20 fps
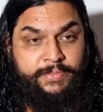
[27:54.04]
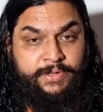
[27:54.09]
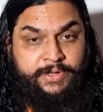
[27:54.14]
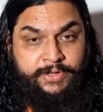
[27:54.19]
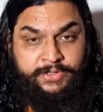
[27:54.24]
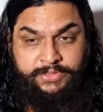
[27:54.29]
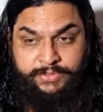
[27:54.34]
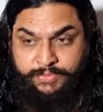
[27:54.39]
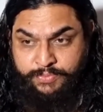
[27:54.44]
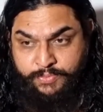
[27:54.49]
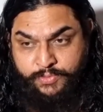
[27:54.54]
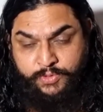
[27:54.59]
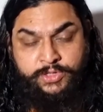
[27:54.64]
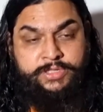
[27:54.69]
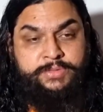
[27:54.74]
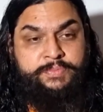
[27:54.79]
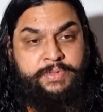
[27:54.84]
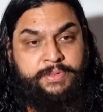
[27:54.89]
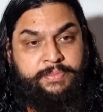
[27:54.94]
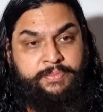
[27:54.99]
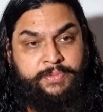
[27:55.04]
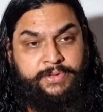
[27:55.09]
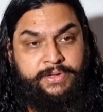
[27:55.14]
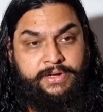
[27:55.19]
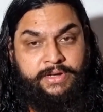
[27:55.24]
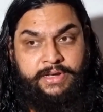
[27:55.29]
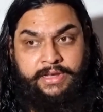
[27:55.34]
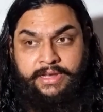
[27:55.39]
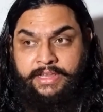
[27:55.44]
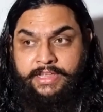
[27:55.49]
Because most
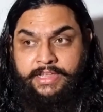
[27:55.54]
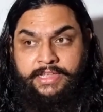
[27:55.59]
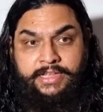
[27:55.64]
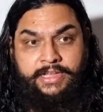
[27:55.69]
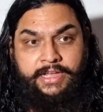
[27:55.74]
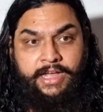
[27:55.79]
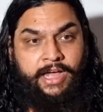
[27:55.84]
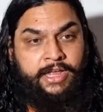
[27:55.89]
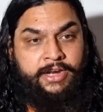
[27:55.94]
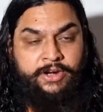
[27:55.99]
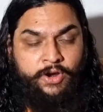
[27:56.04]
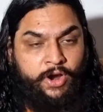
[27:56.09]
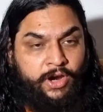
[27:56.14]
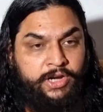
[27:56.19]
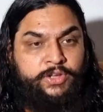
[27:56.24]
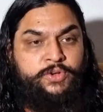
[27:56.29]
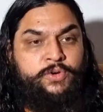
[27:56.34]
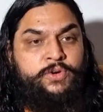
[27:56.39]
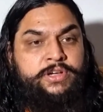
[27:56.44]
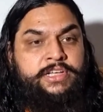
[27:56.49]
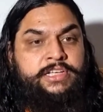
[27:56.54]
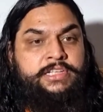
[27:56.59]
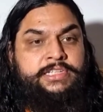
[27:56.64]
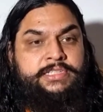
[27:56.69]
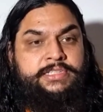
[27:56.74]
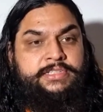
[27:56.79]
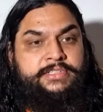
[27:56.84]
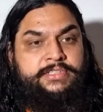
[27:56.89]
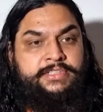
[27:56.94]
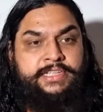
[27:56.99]
people are not
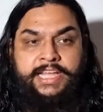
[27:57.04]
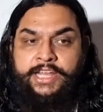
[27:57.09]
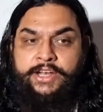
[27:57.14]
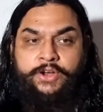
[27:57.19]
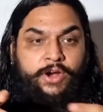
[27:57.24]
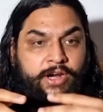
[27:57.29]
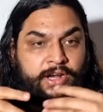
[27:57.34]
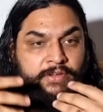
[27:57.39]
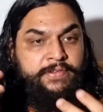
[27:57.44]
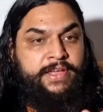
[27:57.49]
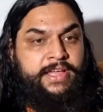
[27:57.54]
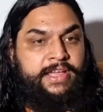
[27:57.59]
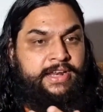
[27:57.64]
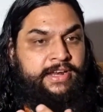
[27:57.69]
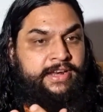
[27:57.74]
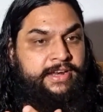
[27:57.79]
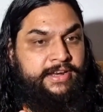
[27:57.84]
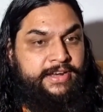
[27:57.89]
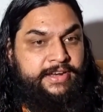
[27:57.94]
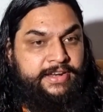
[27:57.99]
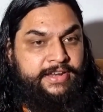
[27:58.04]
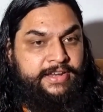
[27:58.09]
yogis, they are not aware.